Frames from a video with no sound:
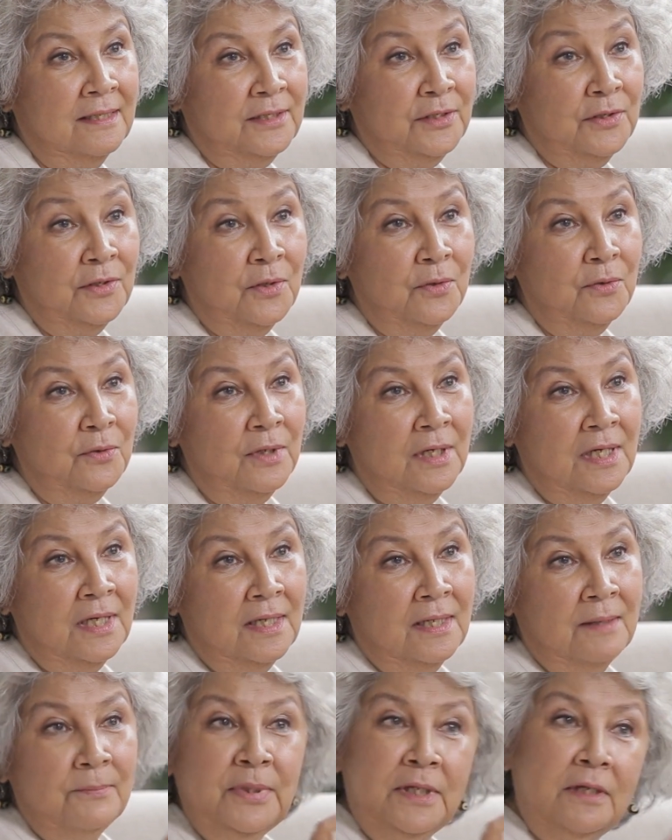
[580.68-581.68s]
You know,
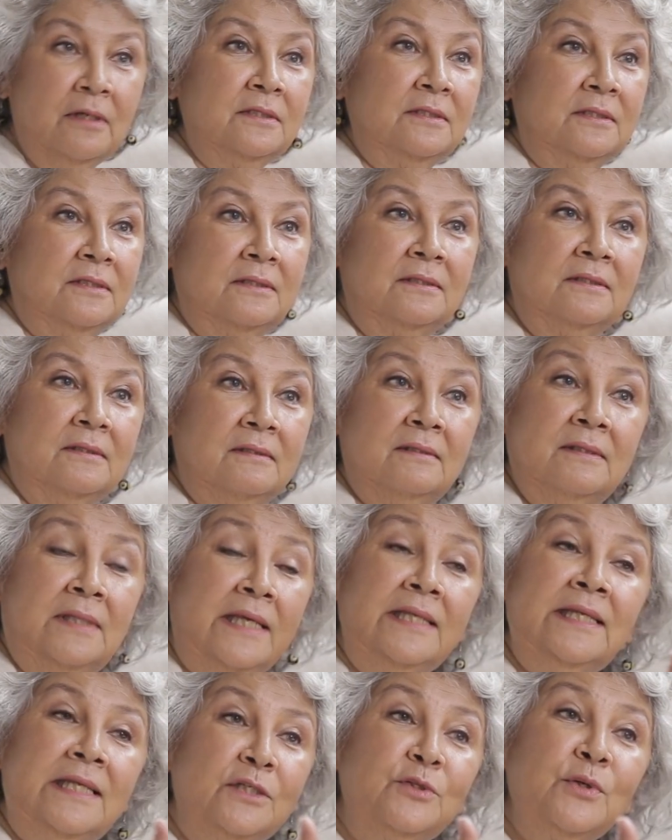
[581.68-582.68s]
because
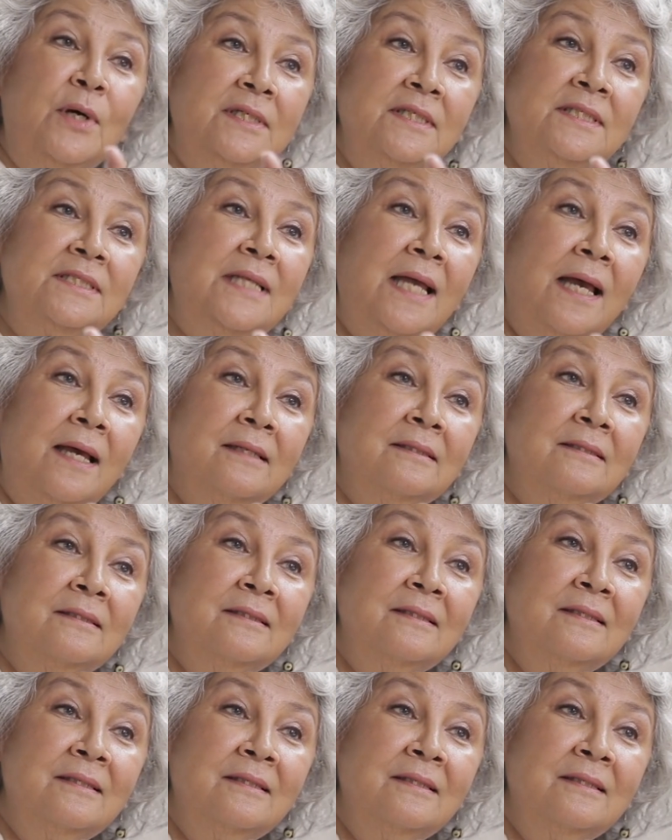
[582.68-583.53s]
they need to understand.